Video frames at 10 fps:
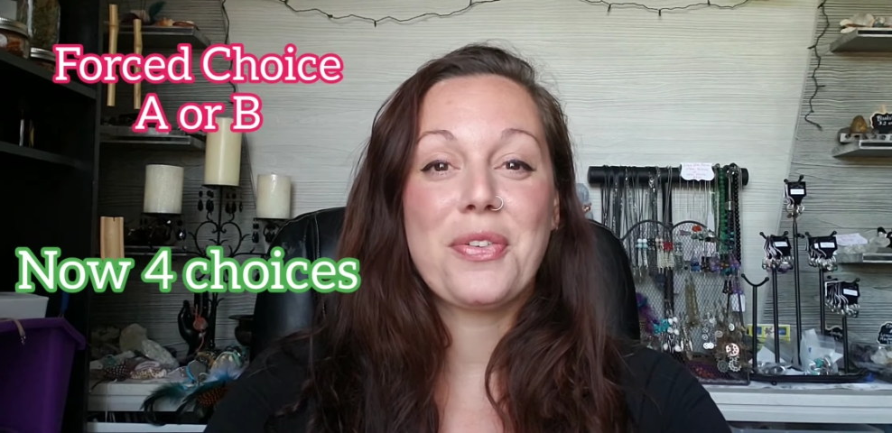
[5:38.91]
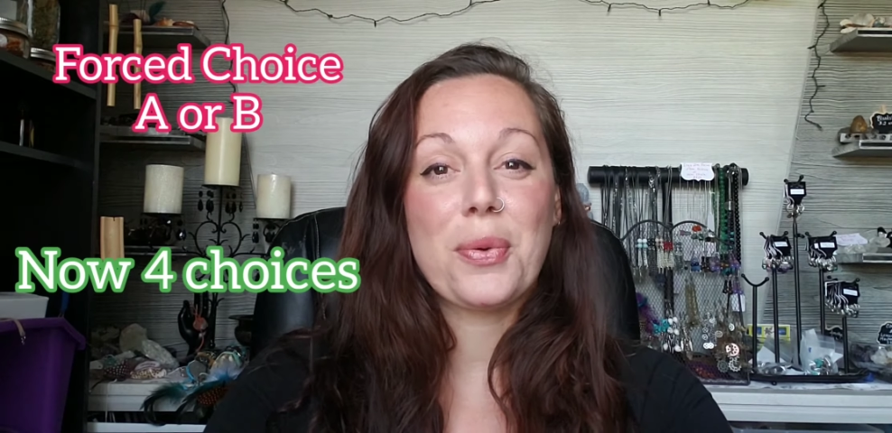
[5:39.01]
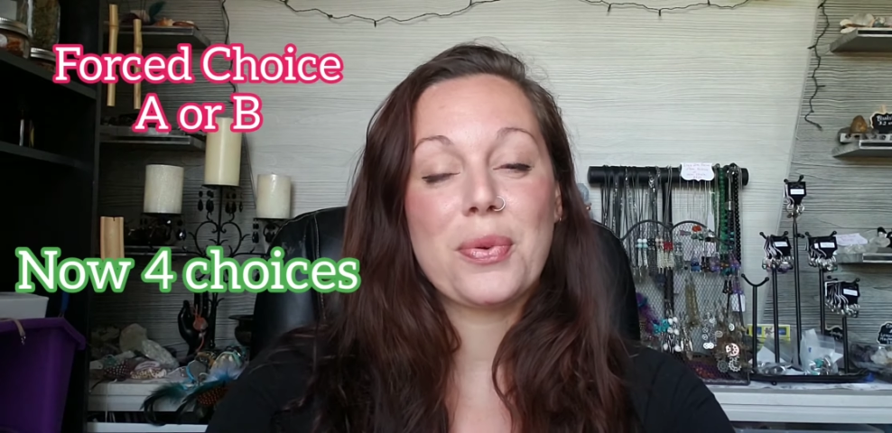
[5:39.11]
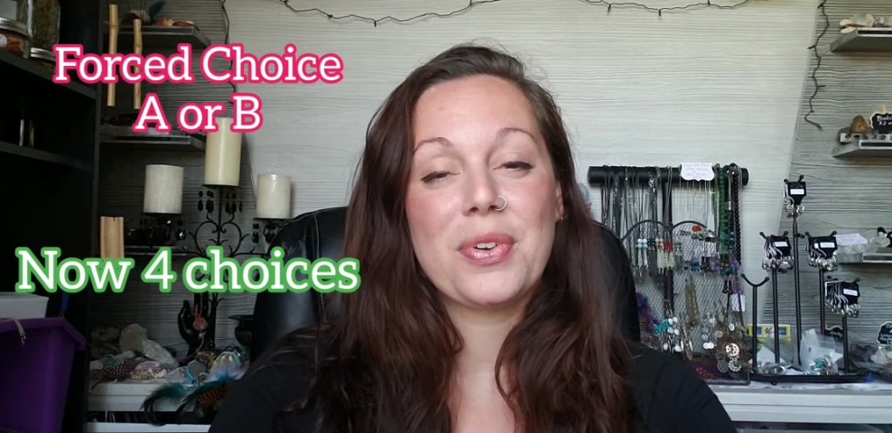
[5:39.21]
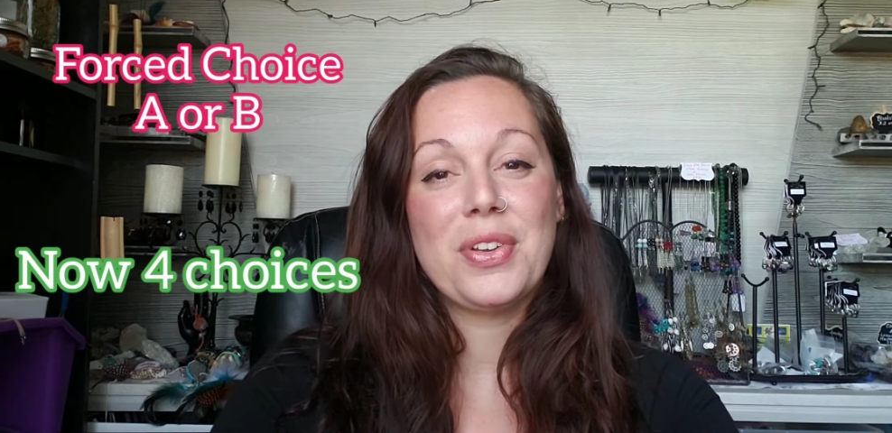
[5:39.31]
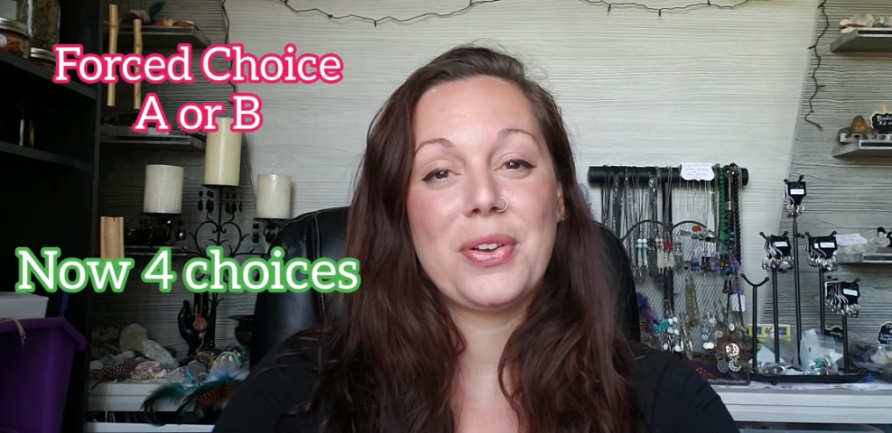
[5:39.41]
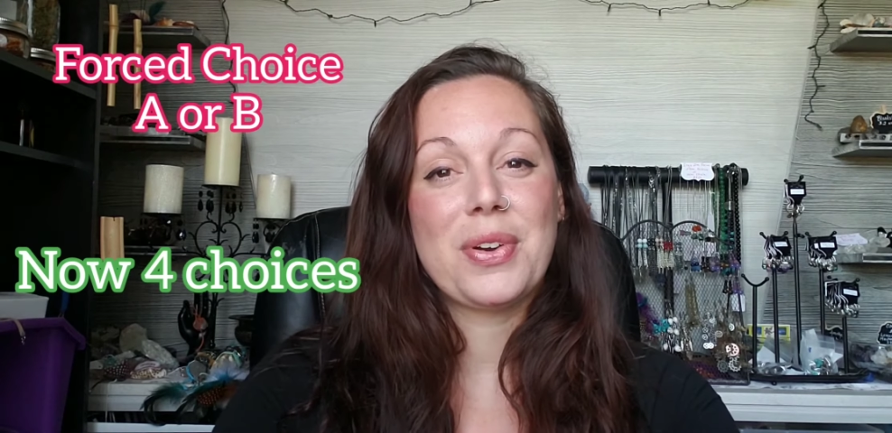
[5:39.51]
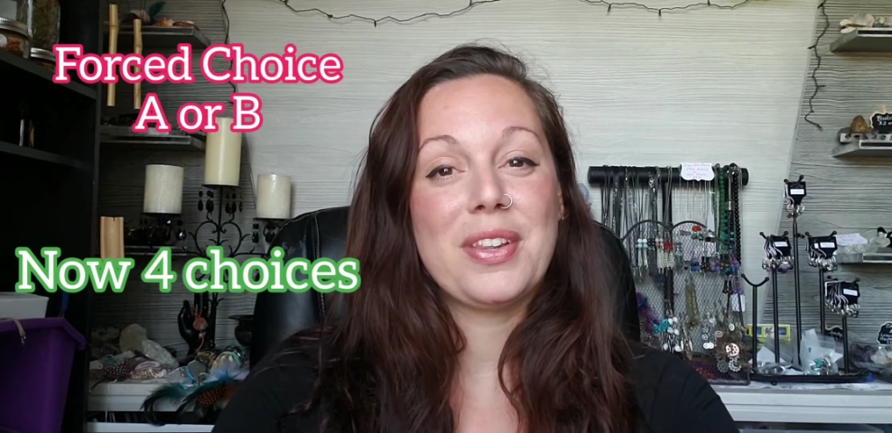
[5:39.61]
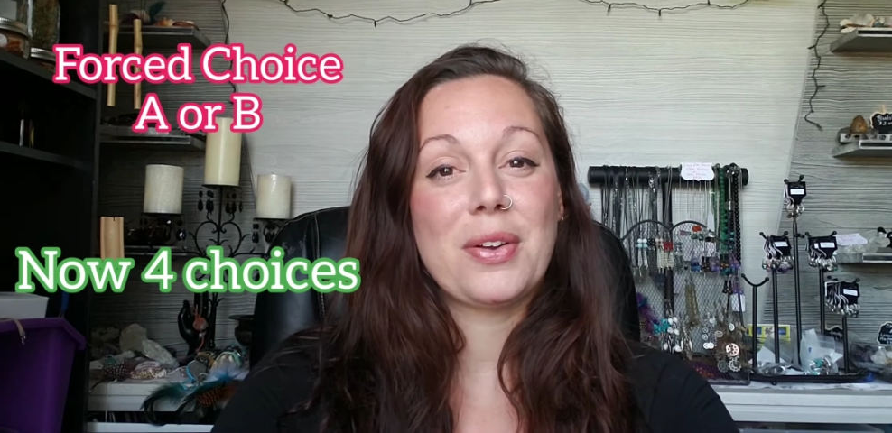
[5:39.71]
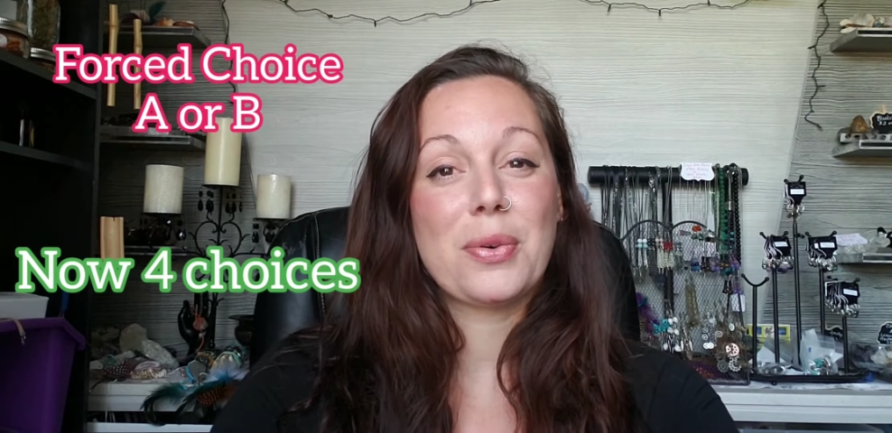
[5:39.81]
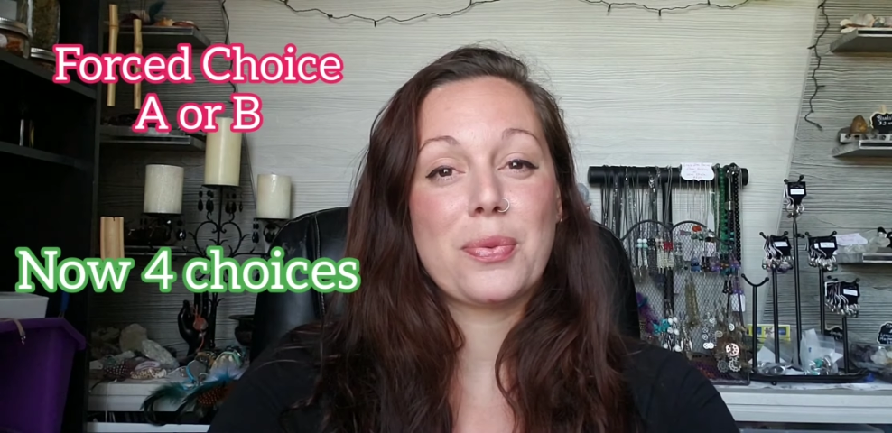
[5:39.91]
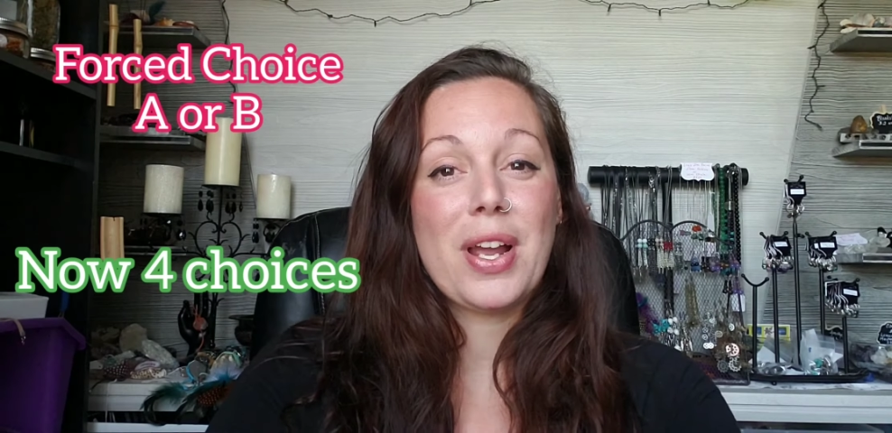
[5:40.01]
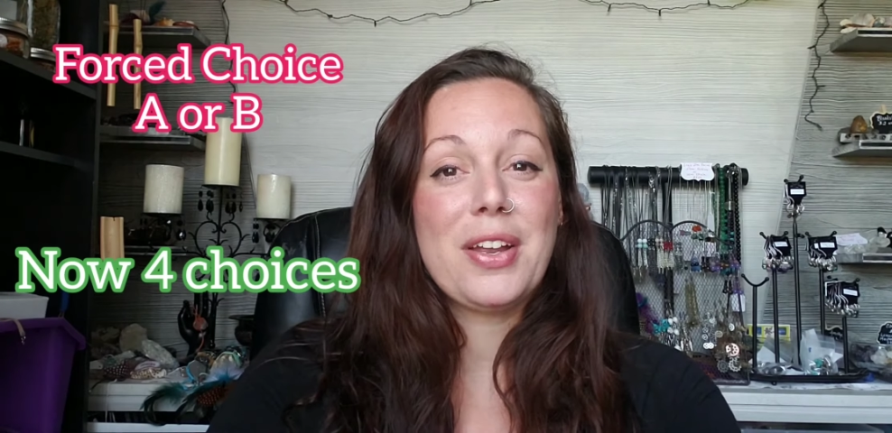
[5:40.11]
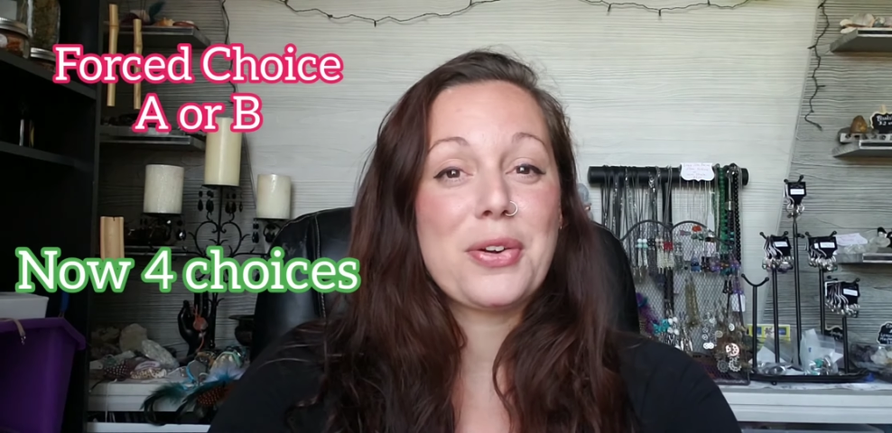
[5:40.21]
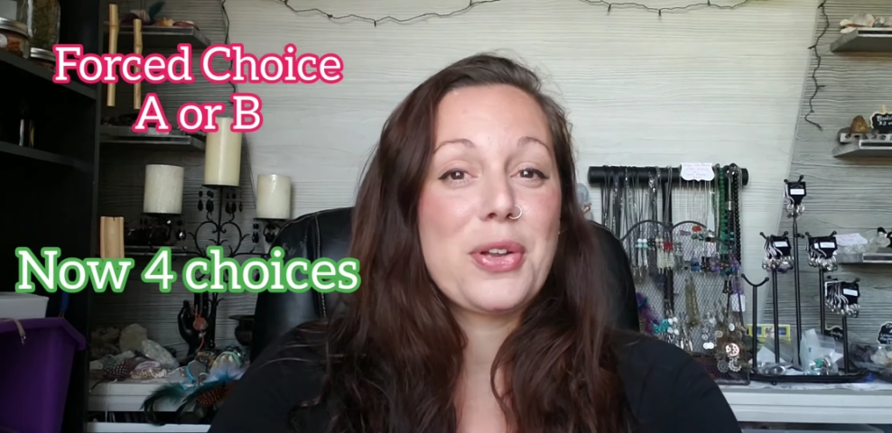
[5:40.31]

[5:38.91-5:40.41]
if you're either right or